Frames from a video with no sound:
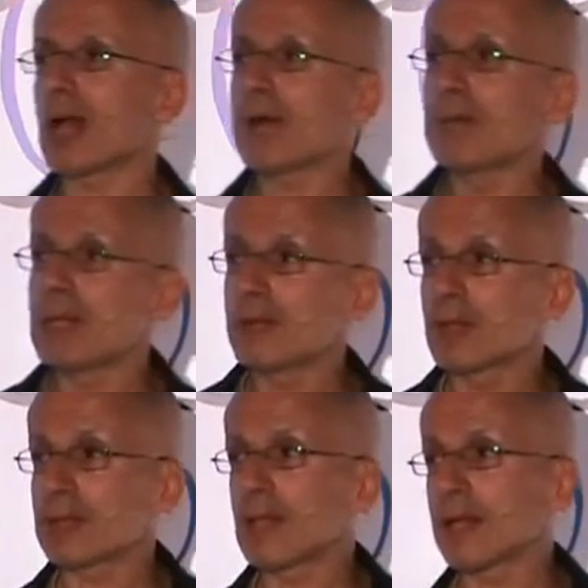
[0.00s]
I believe
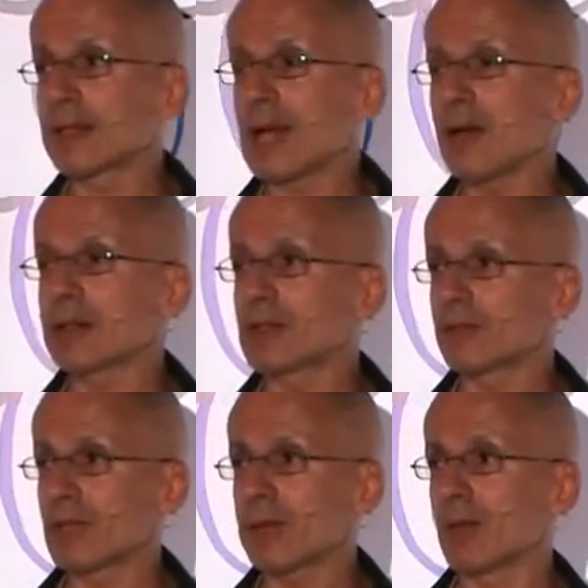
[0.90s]
that there are now, at this
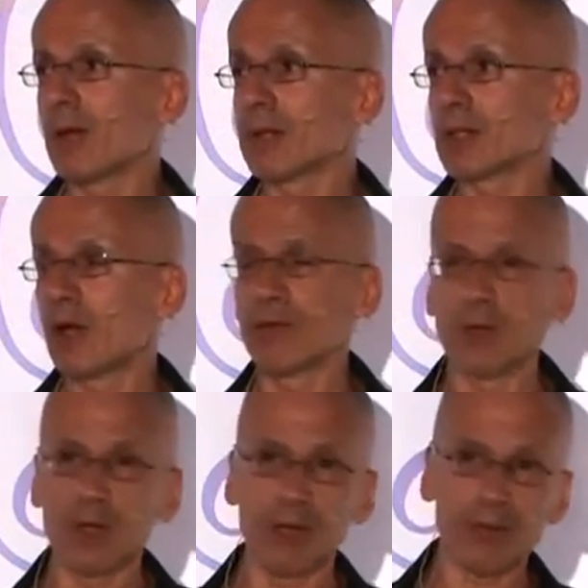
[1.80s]
very moment, all, all